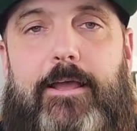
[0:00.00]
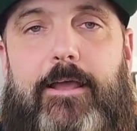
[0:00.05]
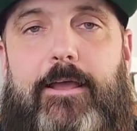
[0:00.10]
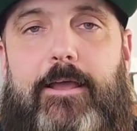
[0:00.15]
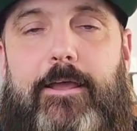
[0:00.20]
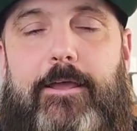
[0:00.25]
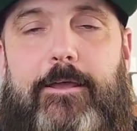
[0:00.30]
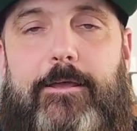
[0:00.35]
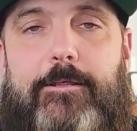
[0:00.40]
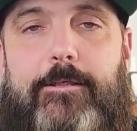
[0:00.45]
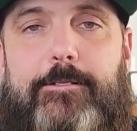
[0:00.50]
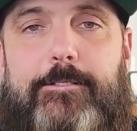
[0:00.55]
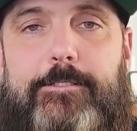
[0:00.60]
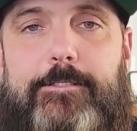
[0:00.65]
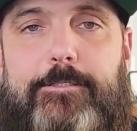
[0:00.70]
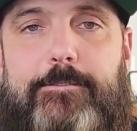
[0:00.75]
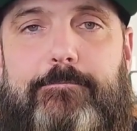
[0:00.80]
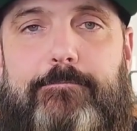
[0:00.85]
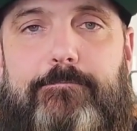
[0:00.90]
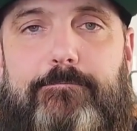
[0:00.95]
and
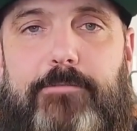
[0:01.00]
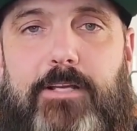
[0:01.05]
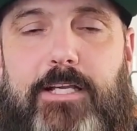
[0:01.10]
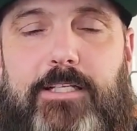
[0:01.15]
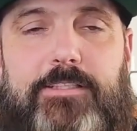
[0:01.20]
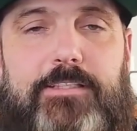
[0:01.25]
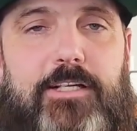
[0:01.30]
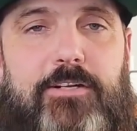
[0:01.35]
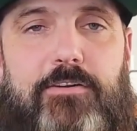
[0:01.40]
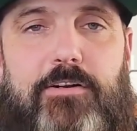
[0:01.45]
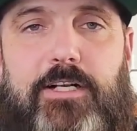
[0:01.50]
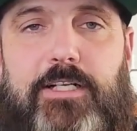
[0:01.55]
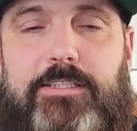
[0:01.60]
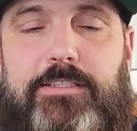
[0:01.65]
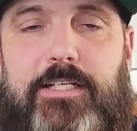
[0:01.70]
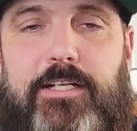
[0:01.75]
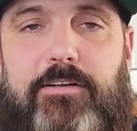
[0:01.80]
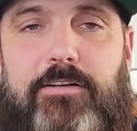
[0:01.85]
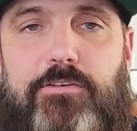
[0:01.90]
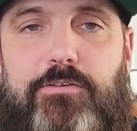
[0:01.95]

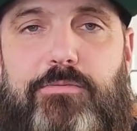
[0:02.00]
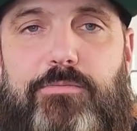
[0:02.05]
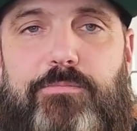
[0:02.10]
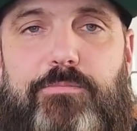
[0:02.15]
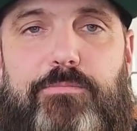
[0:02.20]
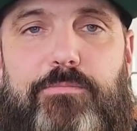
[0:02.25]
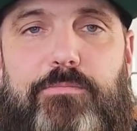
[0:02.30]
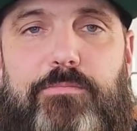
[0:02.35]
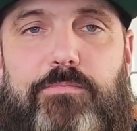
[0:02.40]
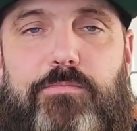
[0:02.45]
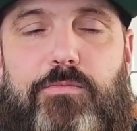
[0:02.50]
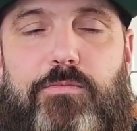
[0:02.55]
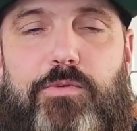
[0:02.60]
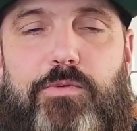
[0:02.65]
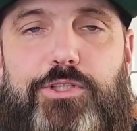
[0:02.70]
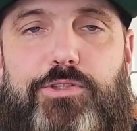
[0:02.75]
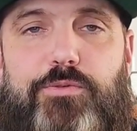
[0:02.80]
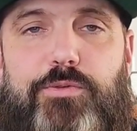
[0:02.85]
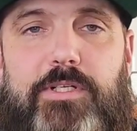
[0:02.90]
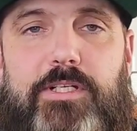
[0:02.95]
etc.,
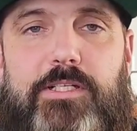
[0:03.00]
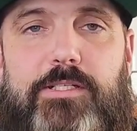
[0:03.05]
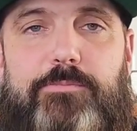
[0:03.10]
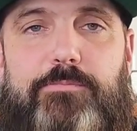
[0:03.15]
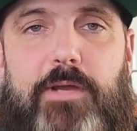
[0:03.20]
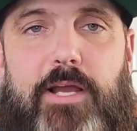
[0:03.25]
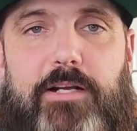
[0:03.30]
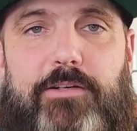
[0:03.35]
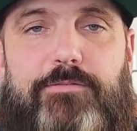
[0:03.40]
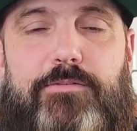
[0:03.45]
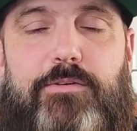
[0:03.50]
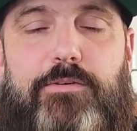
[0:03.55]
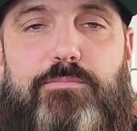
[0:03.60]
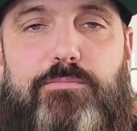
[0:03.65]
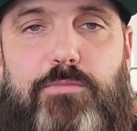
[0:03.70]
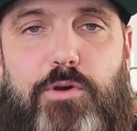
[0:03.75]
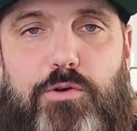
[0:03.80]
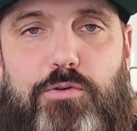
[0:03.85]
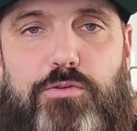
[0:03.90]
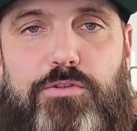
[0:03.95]
what you would expect
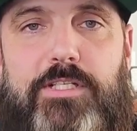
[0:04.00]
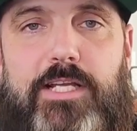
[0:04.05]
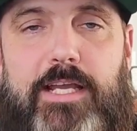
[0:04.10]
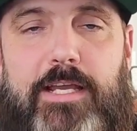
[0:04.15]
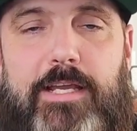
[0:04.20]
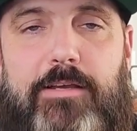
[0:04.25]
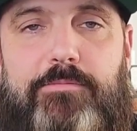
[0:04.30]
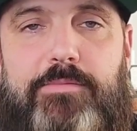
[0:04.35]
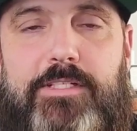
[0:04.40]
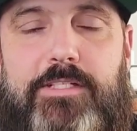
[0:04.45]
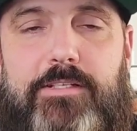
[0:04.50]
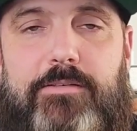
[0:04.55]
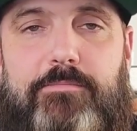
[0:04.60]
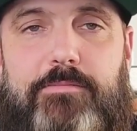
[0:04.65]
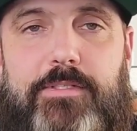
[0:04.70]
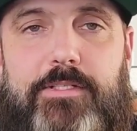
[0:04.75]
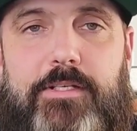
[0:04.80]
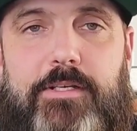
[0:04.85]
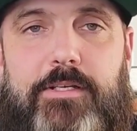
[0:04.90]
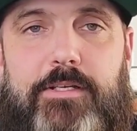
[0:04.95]
from most amp
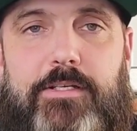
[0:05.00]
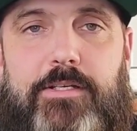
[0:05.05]
sims.